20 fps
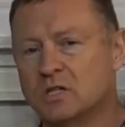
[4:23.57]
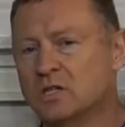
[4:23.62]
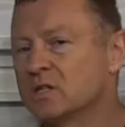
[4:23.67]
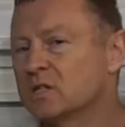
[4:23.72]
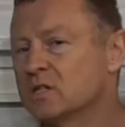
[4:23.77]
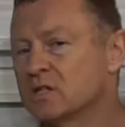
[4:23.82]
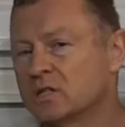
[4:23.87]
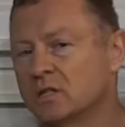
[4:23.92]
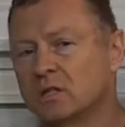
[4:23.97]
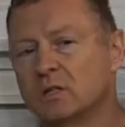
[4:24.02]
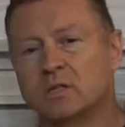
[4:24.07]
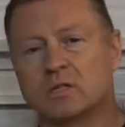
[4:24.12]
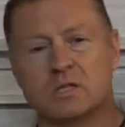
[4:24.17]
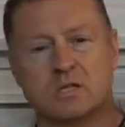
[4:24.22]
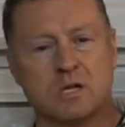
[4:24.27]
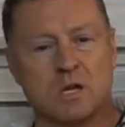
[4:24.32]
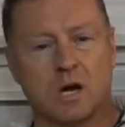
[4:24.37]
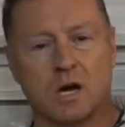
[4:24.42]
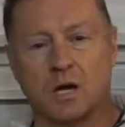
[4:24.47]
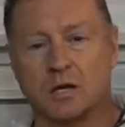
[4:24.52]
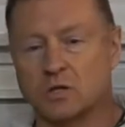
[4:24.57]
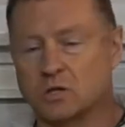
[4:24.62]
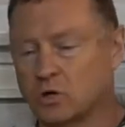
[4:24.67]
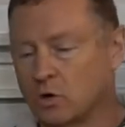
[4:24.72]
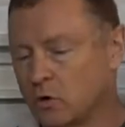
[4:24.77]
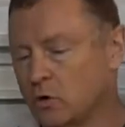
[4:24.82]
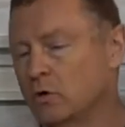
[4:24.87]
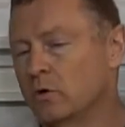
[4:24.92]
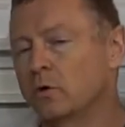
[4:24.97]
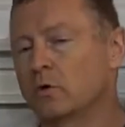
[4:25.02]
It still does not
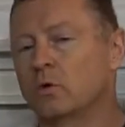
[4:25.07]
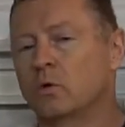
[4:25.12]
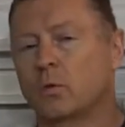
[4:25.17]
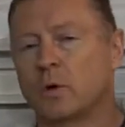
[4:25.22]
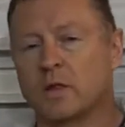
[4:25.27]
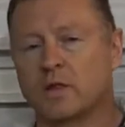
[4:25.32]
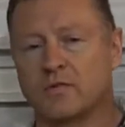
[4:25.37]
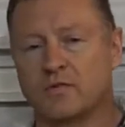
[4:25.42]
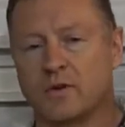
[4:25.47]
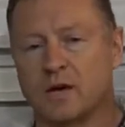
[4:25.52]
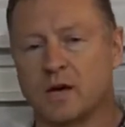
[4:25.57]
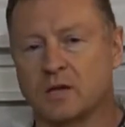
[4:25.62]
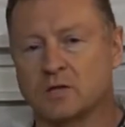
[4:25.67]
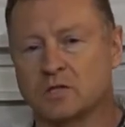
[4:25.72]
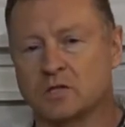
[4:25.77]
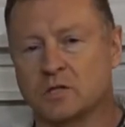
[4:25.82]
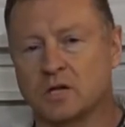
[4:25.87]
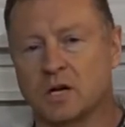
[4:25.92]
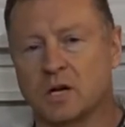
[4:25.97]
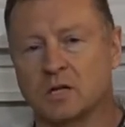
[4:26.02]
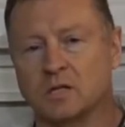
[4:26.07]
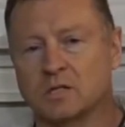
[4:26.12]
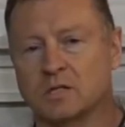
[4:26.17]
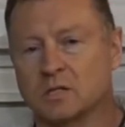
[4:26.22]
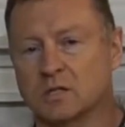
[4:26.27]
turn the way the Faction does.